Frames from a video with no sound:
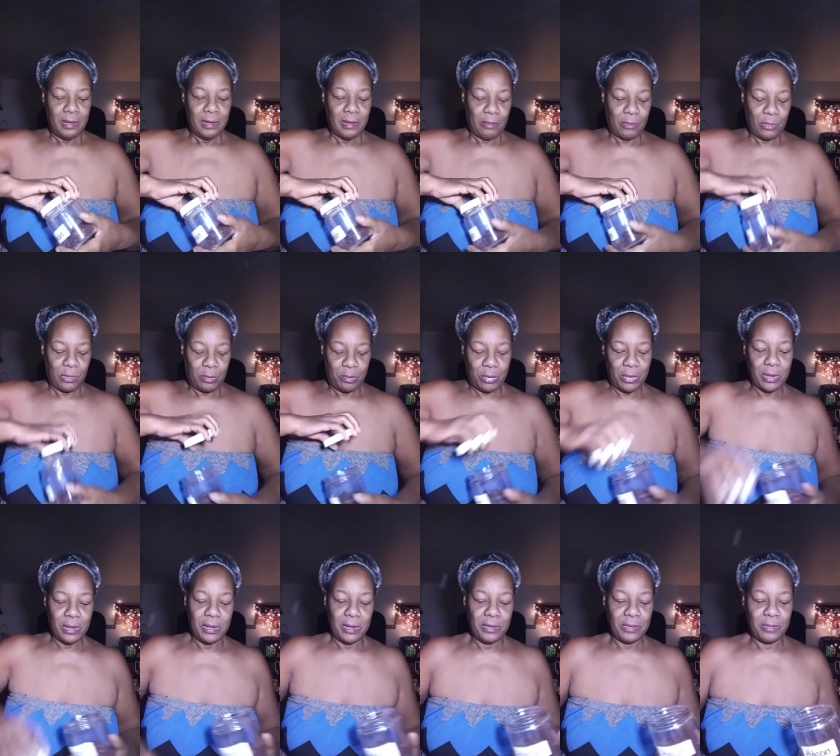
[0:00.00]
I'm going to put
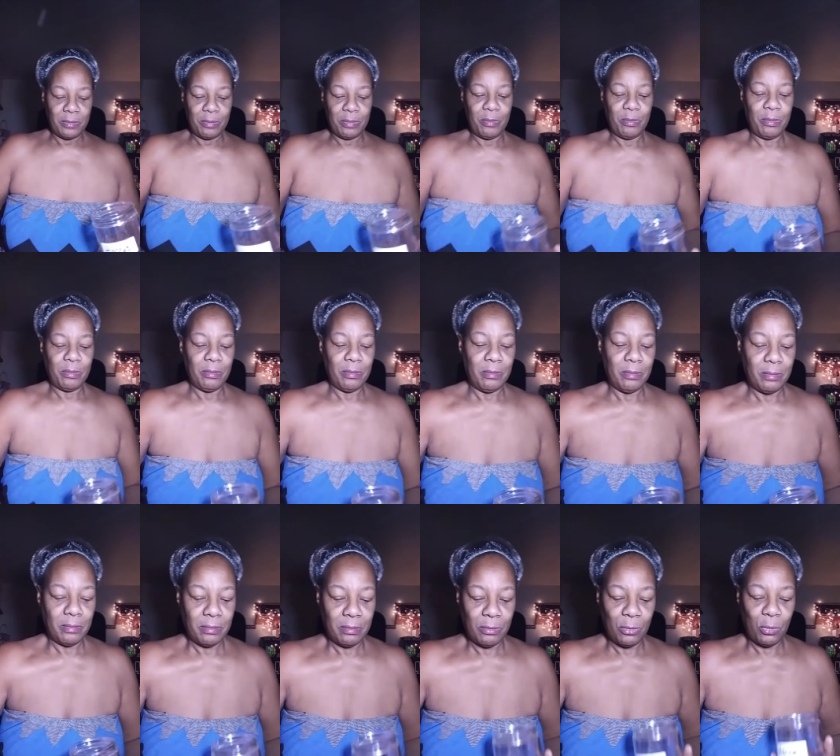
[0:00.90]
in this
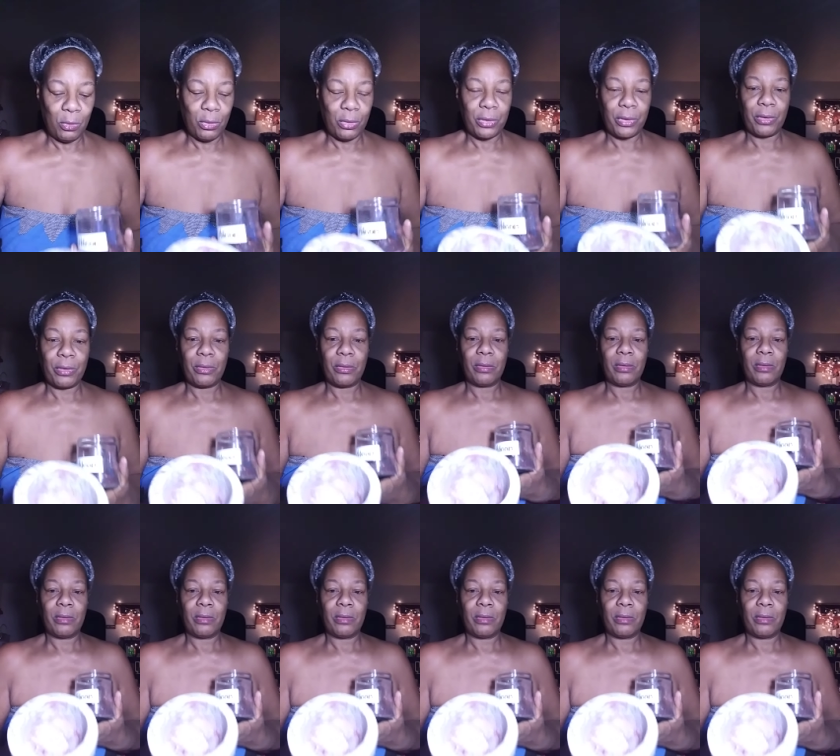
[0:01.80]
mortar.